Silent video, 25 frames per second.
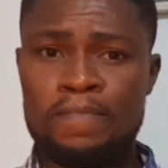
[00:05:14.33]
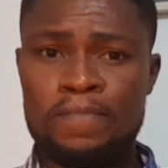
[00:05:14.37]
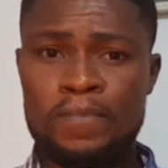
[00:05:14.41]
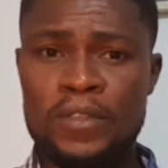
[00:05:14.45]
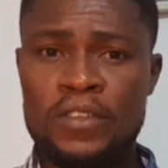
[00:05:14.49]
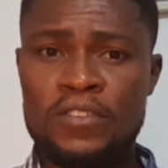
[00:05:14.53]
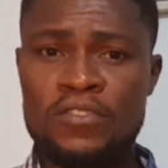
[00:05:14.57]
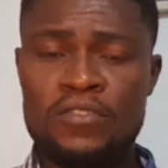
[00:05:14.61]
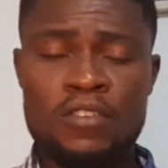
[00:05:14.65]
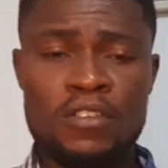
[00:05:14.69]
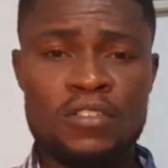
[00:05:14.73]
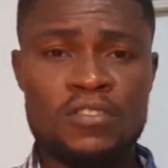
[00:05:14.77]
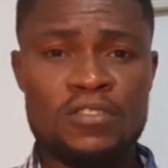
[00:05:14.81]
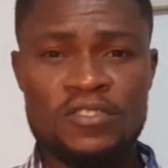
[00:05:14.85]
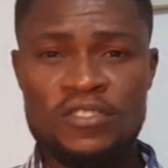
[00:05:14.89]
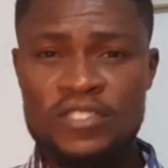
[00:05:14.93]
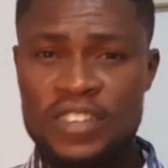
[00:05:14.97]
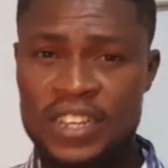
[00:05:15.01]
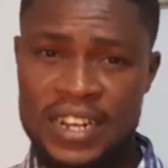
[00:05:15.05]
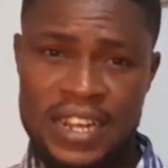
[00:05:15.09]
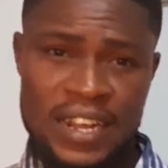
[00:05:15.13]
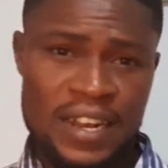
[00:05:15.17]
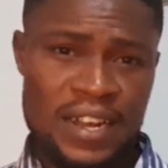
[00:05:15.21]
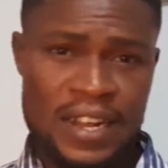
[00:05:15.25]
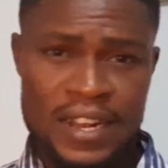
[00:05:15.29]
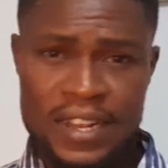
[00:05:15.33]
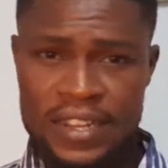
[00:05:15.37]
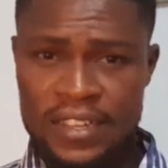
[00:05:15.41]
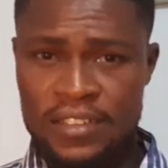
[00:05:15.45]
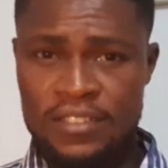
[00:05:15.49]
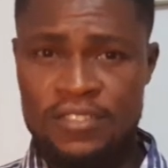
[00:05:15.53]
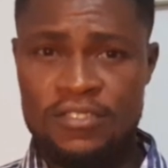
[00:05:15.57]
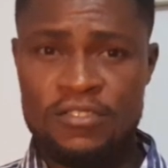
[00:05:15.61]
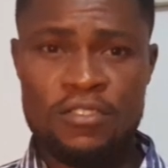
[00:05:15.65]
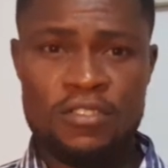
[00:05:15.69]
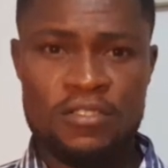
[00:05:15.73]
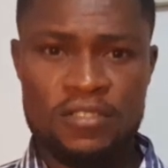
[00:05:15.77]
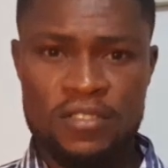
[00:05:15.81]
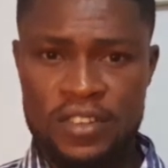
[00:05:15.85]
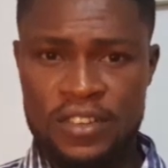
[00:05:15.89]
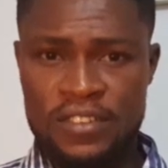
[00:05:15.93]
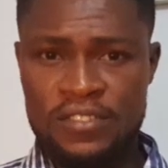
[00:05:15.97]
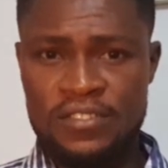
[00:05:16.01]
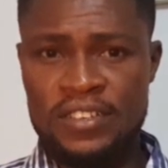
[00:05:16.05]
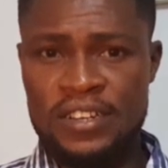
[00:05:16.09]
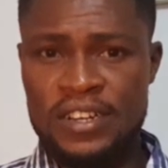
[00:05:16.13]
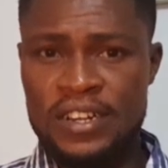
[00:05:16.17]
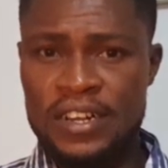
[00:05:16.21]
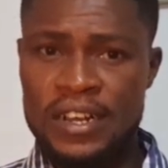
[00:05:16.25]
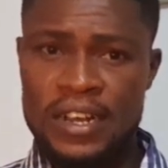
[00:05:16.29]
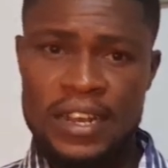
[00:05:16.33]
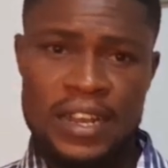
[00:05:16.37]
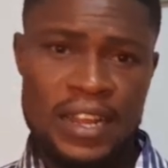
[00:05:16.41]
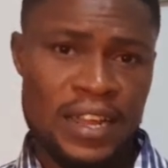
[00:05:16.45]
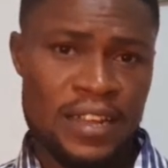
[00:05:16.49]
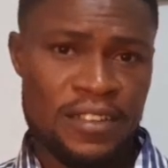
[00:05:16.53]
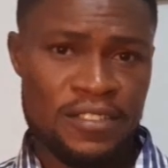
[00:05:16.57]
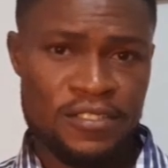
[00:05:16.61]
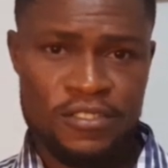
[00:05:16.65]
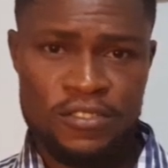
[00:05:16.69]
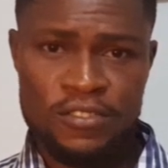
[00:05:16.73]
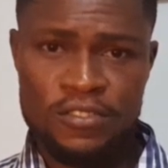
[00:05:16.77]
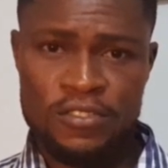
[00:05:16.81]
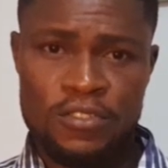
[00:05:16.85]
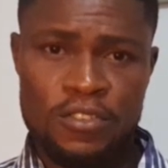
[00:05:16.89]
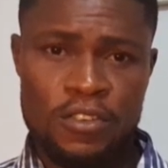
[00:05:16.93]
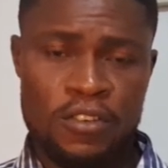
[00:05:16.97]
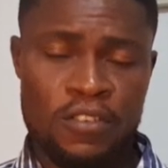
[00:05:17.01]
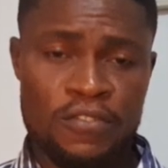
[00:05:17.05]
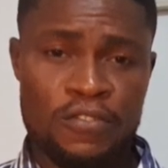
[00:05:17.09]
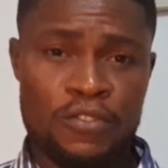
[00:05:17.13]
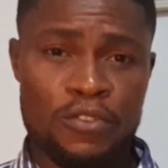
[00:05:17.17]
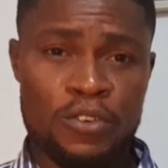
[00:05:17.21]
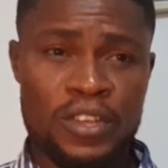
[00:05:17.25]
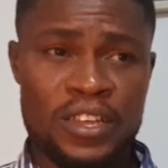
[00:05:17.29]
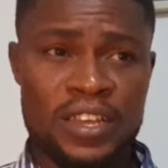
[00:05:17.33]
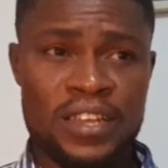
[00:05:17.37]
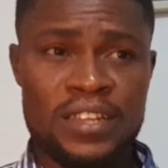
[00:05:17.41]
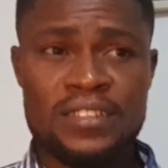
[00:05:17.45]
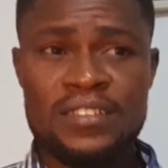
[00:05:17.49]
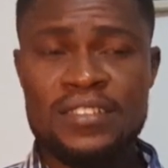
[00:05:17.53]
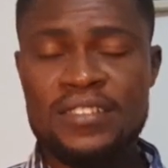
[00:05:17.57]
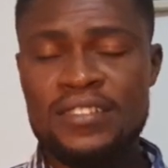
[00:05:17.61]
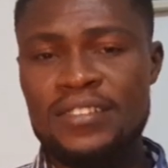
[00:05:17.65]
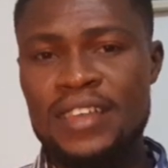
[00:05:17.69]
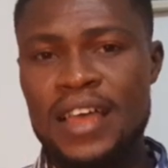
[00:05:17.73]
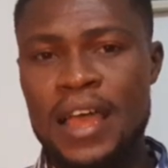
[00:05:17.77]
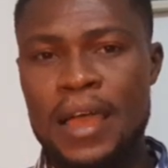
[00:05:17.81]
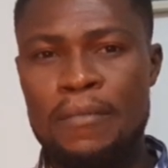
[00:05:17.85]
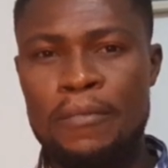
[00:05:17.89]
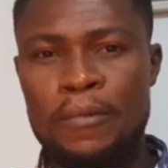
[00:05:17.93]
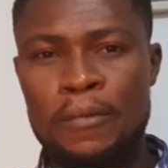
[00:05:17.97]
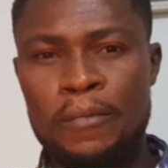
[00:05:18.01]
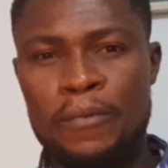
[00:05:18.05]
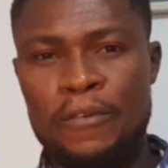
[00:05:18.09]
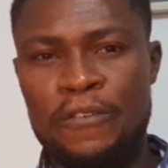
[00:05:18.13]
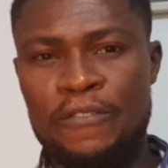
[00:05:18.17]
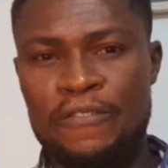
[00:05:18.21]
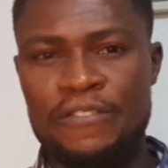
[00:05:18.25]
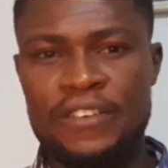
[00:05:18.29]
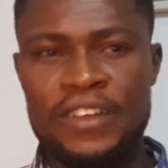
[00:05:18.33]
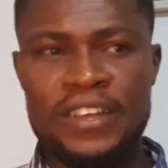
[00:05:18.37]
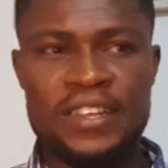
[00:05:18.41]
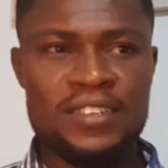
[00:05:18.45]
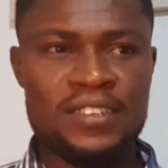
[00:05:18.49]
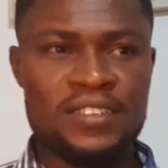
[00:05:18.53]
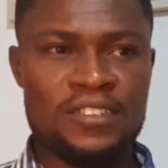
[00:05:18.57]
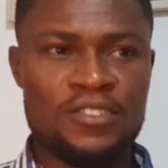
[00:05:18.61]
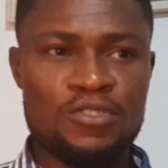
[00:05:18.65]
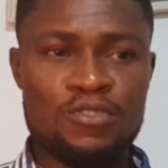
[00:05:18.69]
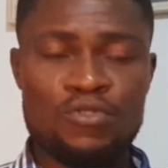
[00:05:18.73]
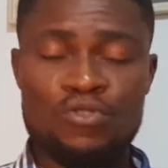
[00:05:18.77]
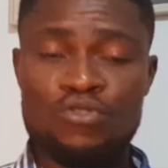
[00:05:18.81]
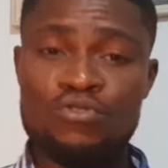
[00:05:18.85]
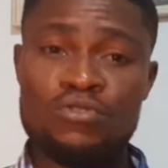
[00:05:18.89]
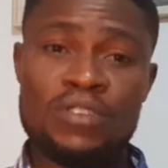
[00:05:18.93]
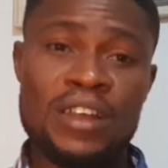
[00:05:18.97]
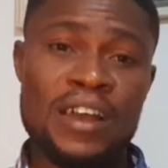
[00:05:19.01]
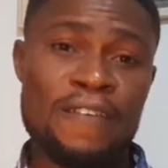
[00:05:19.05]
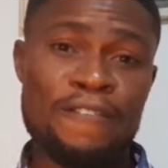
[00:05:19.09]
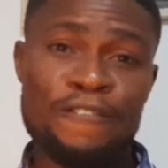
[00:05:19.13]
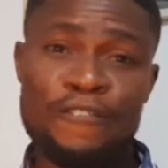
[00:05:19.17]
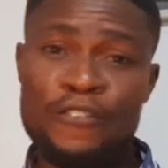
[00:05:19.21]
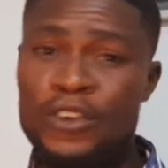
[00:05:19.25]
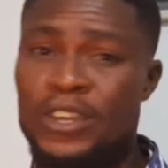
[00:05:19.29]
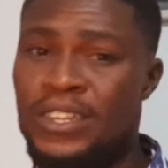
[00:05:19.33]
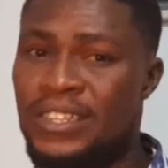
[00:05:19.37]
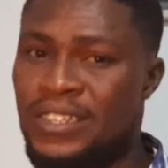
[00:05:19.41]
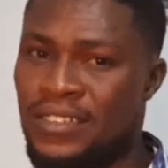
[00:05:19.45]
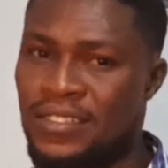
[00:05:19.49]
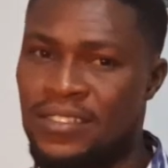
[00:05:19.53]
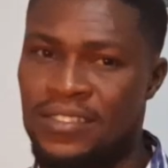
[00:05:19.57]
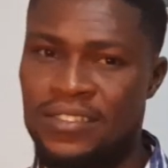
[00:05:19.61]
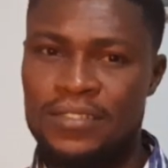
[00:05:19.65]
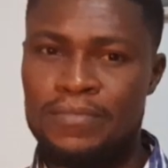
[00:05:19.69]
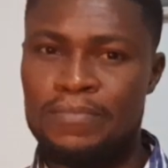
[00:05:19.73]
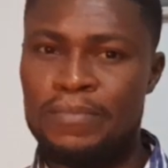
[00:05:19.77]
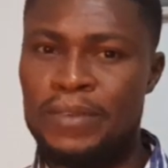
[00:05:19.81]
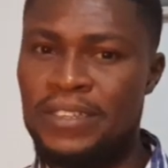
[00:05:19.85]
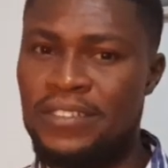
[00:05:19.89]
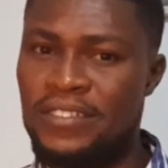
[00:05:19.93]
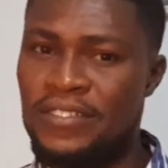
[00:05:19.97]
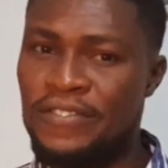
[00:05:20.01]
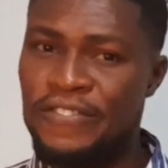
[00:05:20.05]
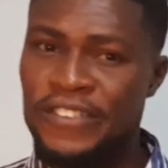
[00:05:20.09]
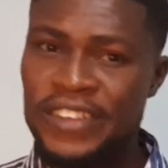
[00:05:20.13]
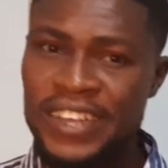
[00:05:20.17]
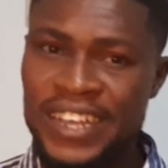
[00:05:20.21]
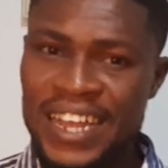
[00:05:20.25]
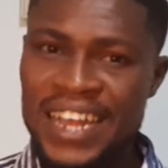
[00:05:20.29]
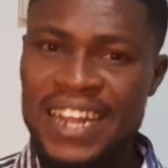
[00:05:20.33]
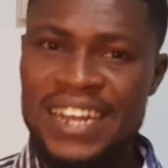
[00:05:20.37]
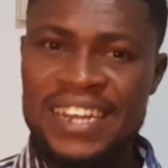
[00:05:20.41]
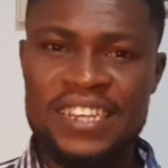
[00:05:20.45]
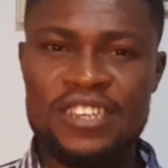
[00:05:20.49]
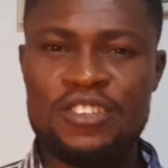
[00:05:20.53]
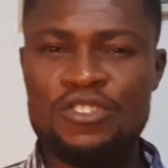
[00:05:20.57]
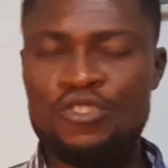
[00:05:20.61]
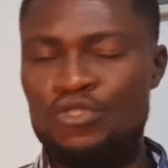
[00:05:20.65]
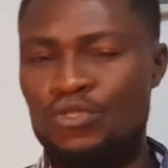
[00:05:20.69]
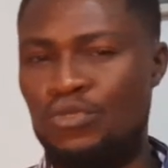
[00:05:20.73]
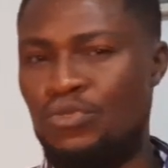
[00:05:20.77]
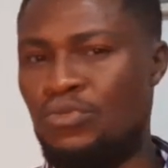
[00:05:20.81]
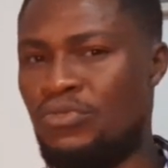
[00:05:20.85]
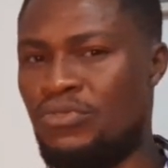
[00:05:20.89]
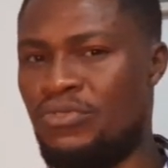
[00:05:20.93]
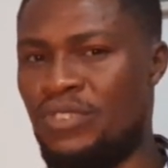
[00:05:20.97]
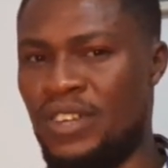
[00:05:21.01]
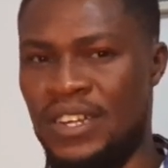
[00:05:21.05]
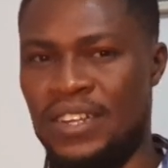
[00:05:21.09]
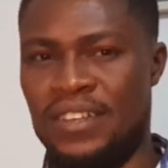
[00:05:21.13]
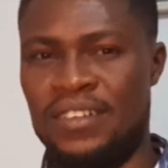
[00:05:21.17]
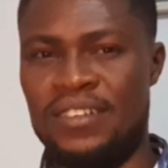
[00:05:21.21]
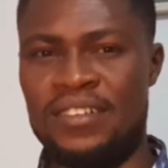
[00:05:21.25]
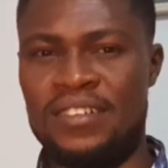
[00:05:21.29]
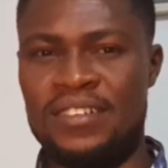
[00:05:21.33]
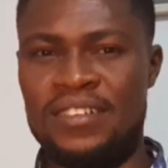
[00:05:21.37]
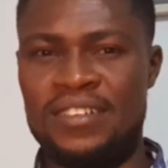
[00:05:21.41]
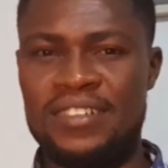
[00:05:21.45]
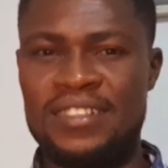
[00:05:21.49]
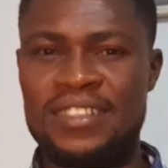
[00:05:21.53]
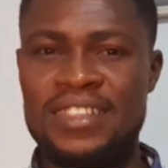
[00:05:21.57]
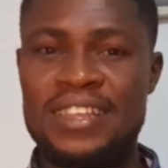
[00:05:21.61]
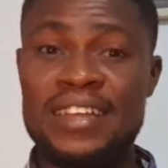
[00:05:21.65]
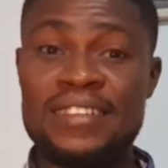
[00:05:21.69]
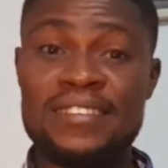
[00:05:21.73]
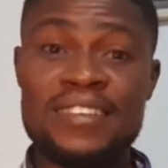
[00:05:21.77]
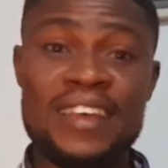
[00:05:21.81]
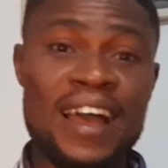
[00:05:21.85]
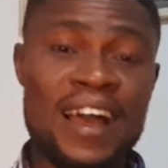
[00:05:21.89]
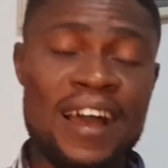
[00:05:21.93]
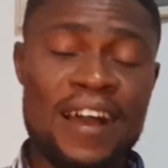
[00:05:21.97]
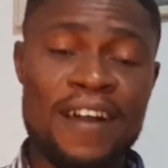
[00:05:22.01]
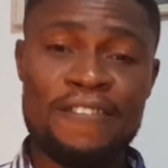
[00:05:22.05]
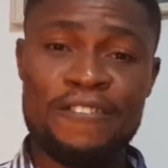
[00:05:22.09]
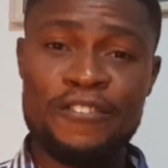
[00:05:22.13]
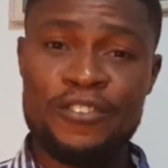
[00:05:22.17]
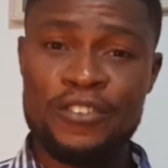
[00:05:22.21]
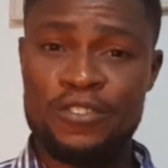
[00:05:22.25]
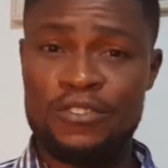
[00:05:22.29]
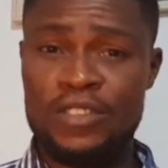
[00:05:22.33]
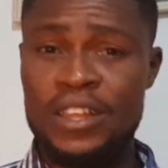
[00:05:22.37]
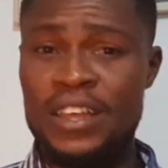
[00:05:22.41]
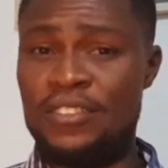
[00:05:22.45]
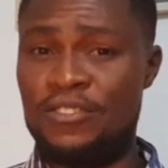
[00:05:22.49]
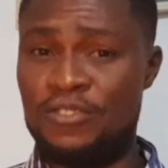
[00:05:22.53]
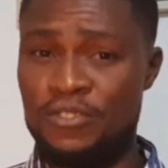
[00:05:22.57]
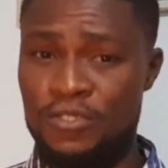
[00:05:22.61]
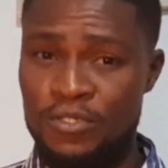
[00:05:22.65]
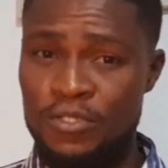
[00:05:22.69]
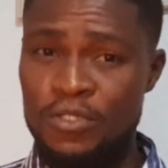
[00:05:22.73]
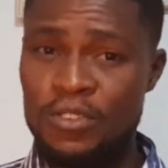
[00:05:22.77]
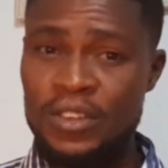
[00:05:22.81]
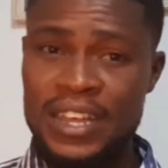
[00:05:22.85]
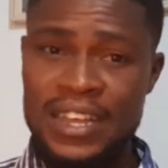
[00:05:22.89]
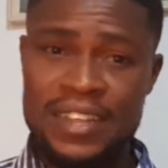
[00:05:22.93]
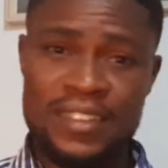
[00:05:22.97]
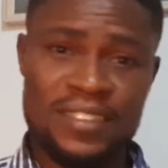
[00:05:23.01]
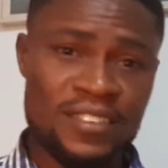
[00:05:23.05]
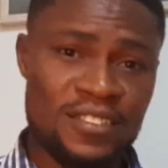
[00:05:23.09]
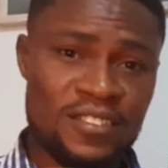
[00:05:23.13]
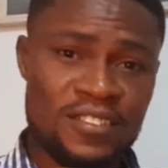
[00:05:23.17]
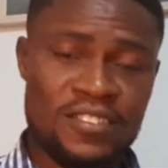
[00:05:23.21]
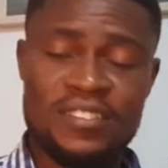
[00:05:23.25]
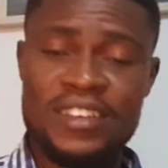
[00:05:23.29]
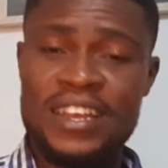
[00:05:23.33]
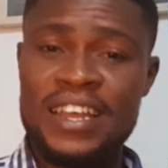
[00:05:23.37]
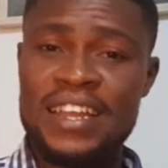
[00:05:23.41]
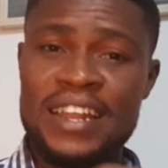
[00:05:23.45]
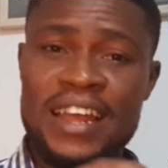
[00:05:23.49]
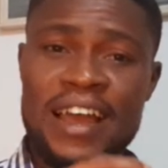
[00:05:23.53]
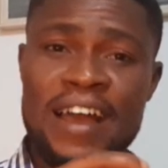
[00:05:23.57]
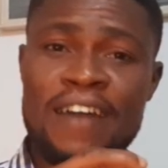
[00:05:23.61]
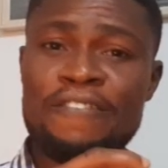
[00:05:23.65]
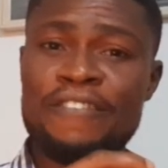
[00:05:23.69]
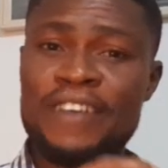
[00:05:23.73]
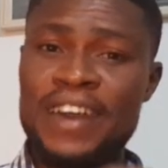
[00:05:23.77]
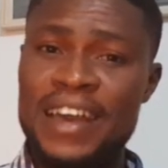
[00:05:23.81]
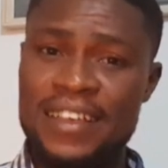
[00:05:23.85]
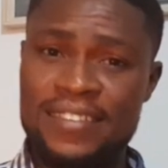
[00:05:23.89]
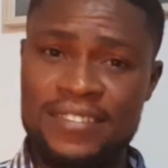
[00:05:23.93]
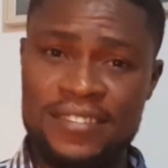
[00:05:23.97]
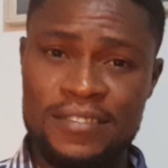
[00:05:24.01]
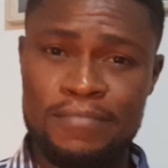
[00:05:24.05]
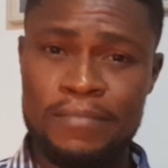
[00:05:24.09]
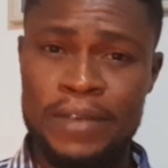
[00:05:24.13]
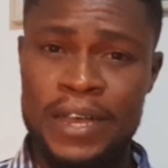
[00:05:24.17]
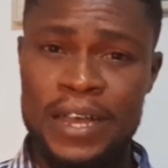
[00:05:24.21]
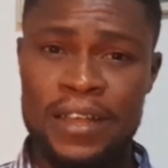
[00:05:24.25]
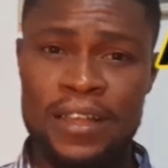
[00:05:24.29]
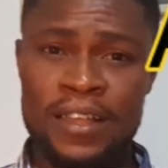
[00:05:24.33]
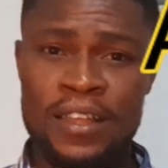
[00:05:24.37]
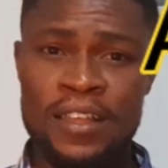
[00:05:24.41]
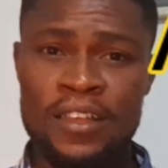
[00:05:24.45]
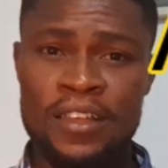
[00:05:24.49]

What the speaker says: it's not generally, it's not a generalized stuff. Okay, this ibuprofen, you should avoid it specifically in children that have, that you know that this child have asthma.